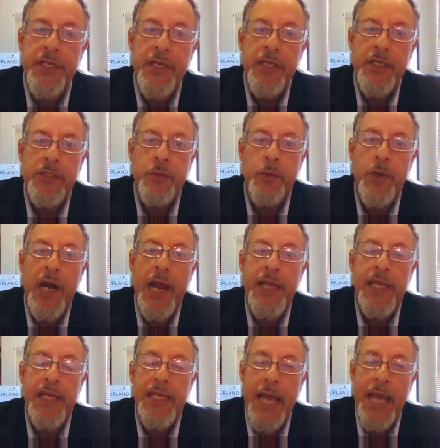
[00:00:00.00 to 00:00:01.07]
to where I
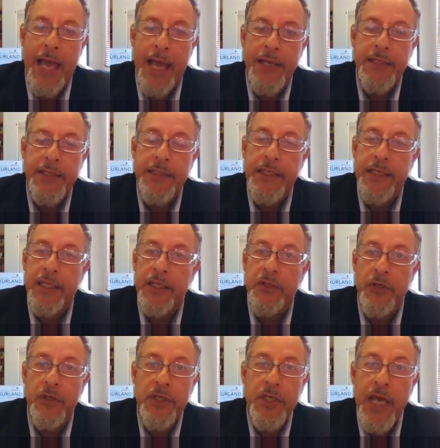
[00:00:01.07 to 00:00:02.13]
cannot, in
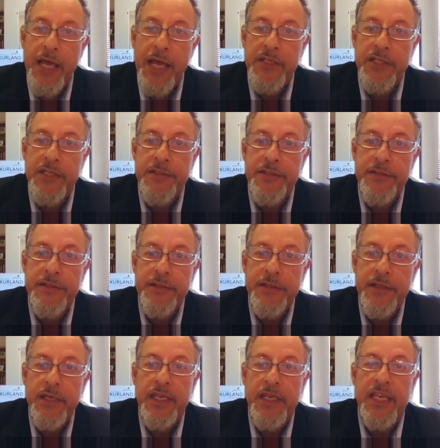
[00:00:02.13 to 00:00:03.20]
good conscience,
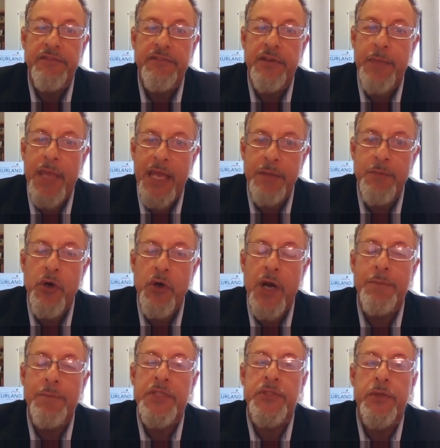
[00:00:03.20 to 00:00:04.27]
give him any more
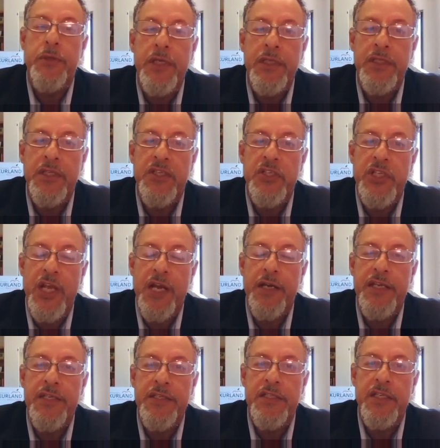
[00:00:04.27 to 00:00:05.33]
opportunity to share
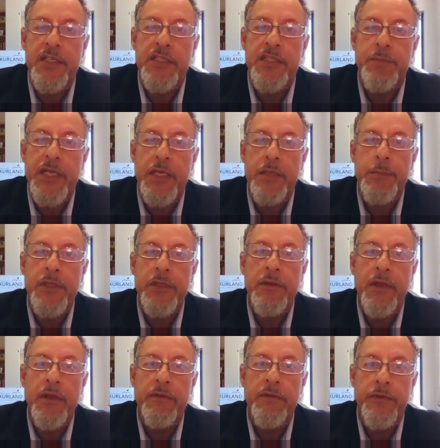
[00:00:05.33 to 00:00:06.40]
his despicable
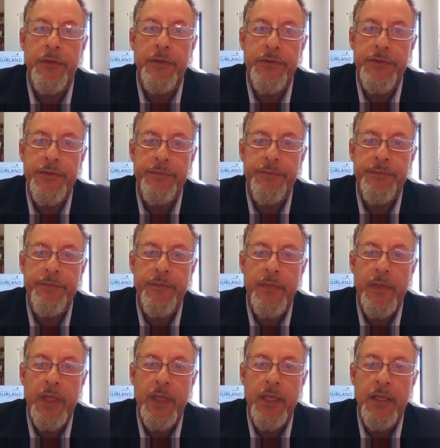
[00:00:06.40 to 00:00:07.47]
views.
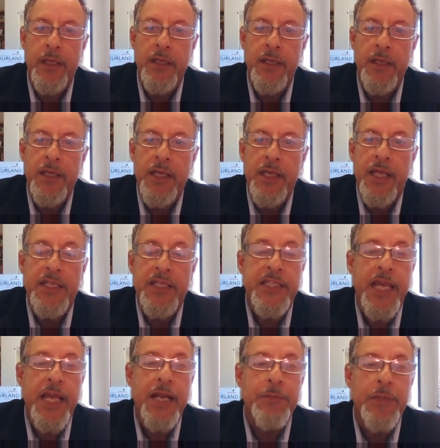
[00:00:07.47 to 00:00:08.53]
Instead,
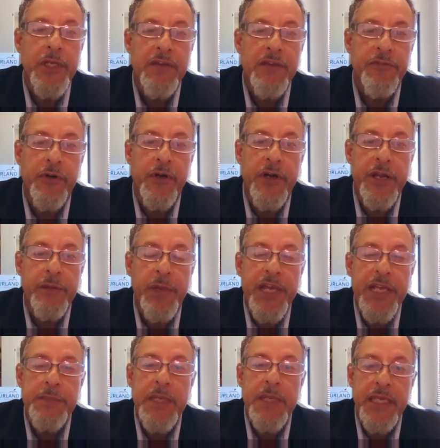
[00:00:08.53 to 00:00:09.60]
I'm looking for a
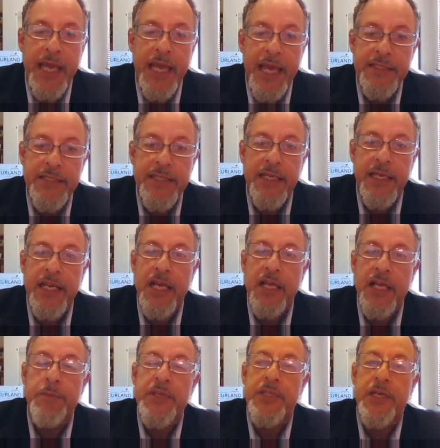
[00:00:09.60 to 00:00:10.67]
replacement guest that can help
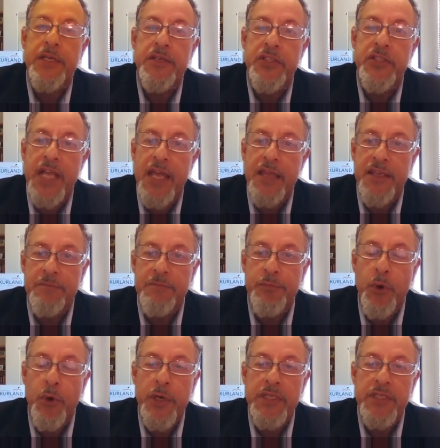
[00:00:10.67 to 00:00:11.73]
us understand the
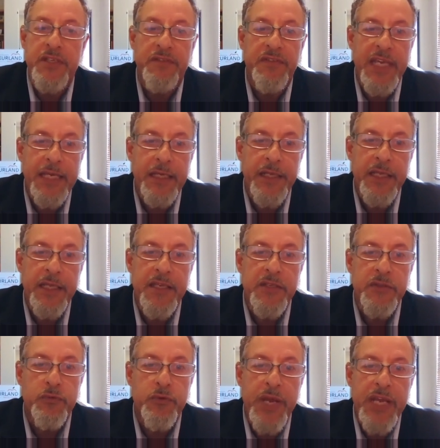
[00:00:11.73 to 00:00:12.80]
importance of healing these
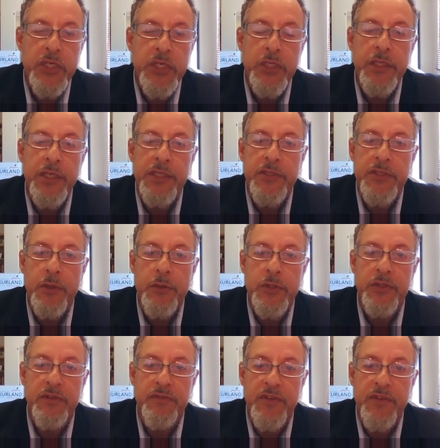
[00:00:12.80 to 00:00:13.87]
racial and social
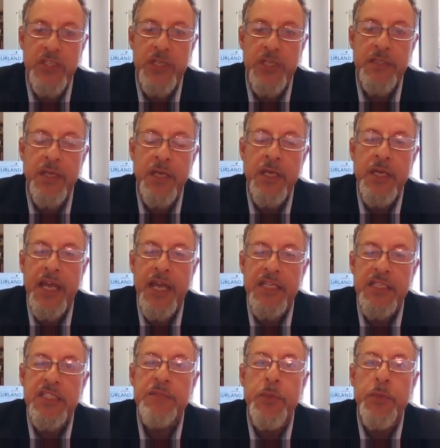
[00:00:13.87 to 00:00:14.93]
divisions
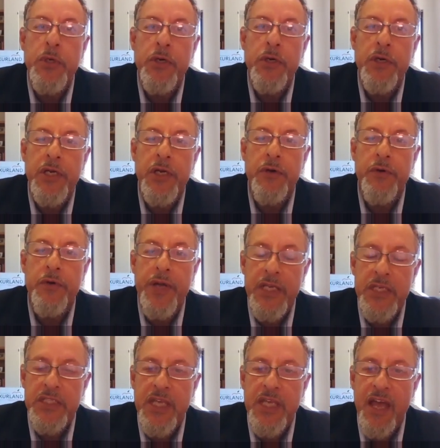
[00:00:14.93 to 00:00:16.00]
and spur a
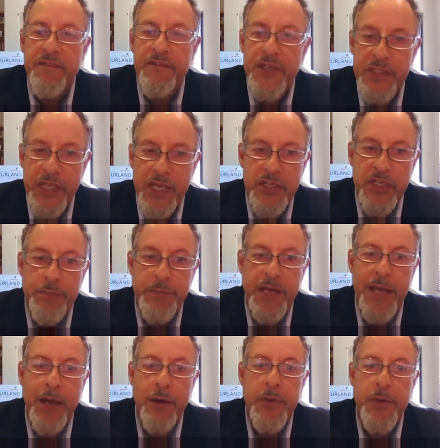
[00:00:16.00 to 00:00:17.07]
courageous conversation
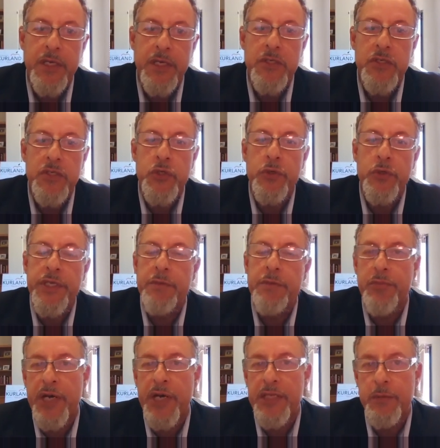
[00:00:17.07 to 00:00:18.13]
about how we can truly
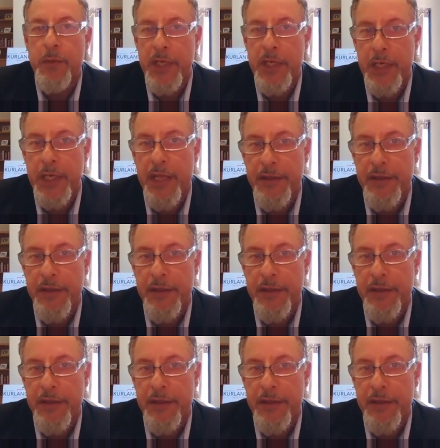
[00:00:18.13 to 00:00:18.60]
embrace one another.